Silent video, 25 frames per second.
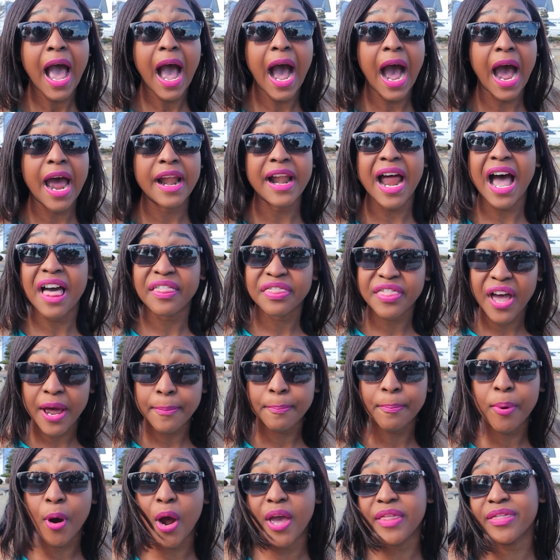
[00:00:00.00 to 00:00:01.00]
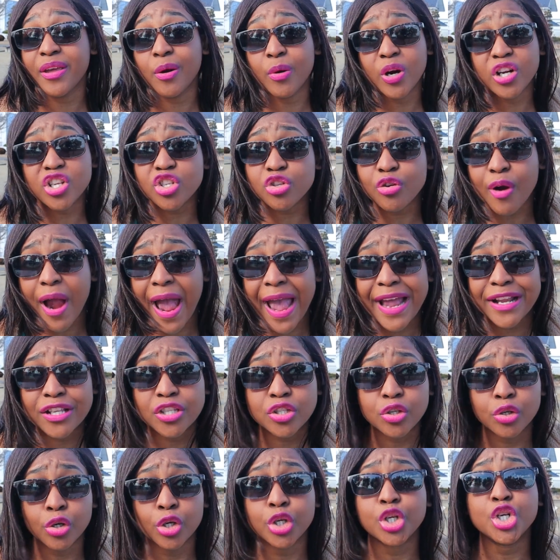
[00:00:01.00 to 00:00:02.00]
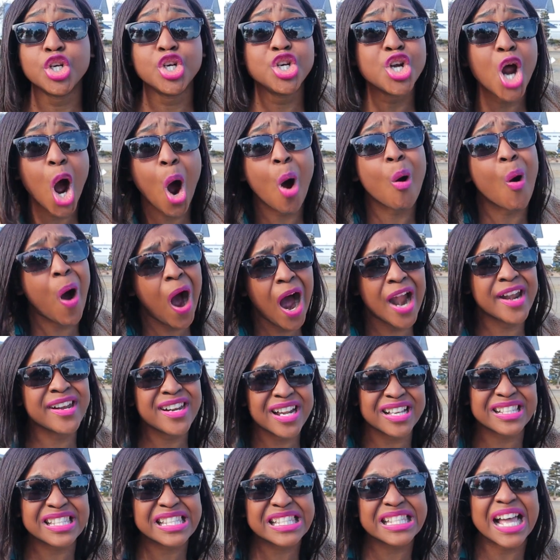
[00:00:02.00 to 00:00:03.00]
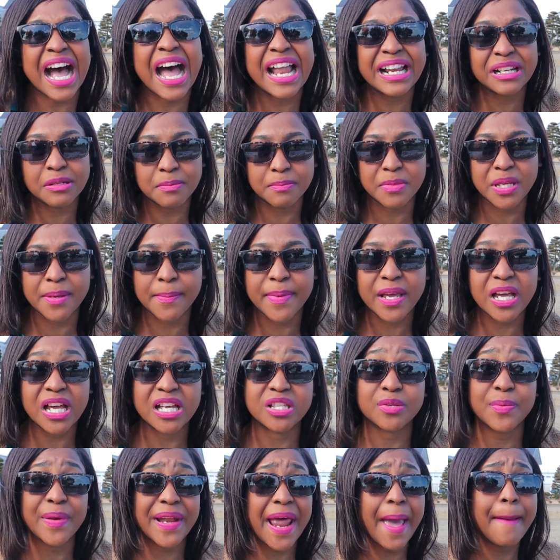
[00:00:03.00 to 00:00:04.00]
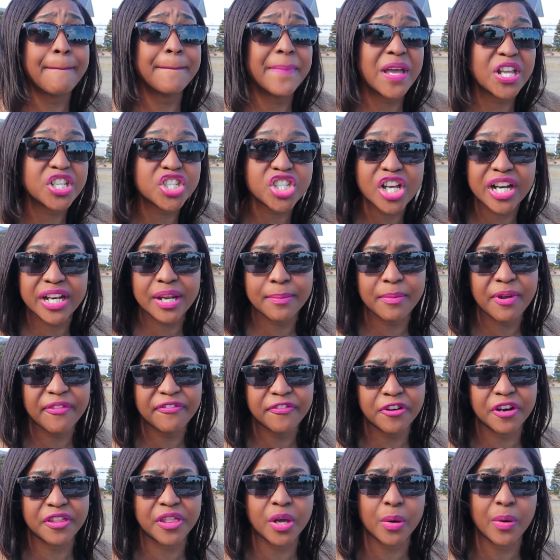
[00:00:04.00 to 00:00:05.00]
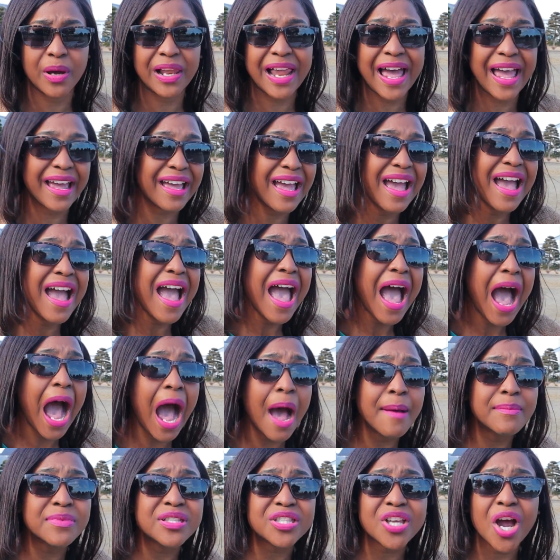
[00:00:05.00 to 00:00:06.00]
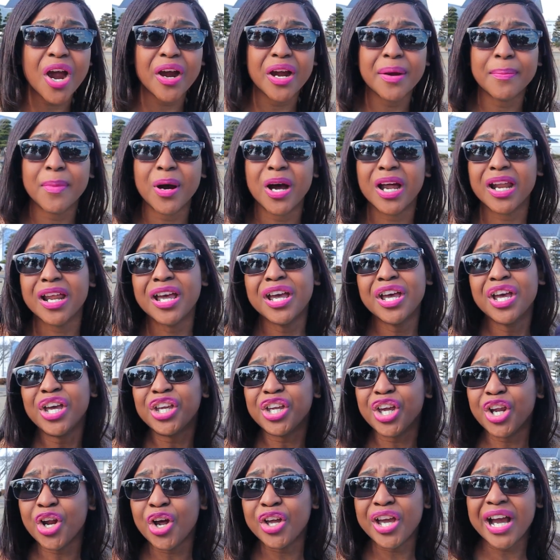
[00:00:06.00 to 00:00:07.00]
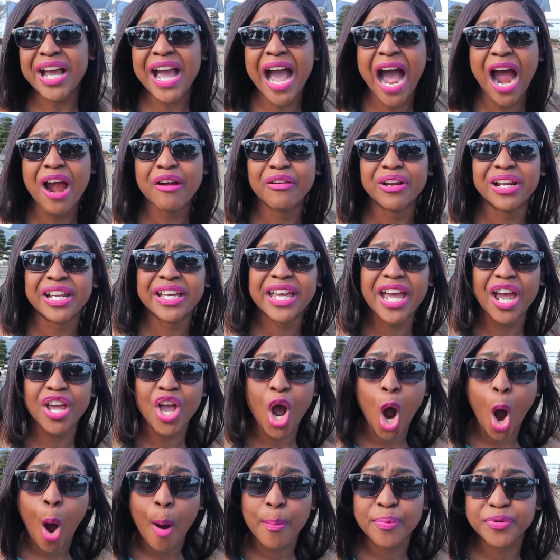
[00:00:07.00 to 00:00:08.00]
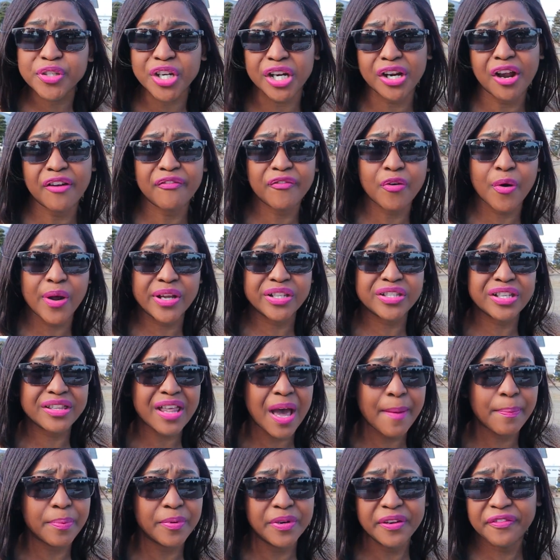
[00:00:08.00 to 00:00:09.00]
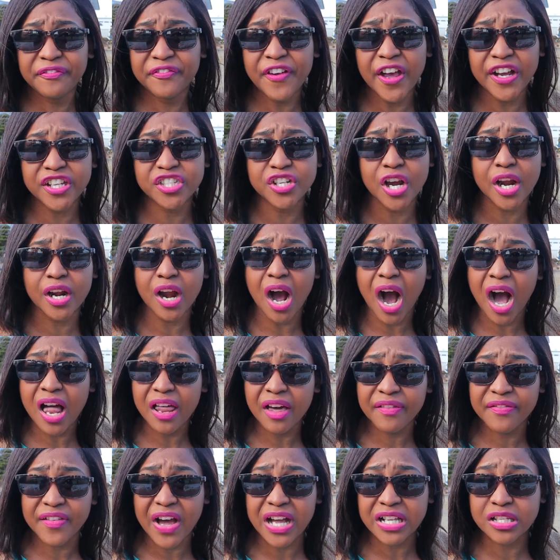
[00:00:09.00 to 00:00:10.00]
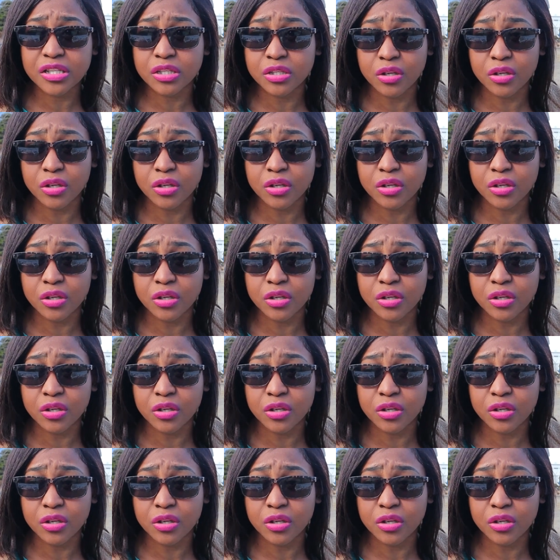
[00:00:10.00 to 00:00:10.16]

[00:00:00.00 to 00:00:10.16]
And at that point they were trying to now understand me, because when I mentioned it before, they were like, I'm sorry, but you know, you can't really get your option of going to that prefecture and all of that